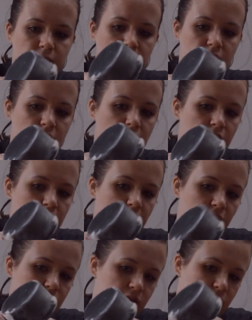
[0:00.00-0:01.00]
And all you
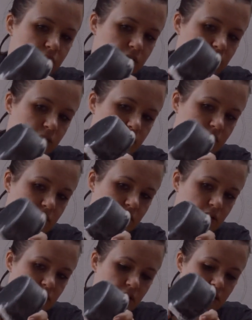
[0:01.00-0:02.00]
have to do
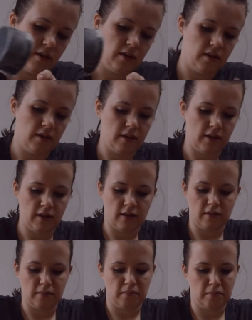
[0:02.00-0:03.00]

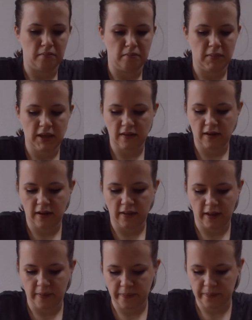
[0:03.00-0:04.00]
is mix it all
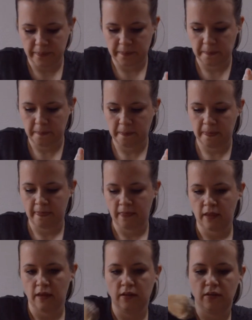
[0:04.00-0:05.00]
up.
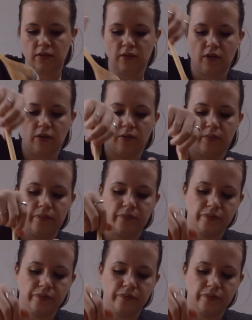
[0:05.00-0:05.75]
So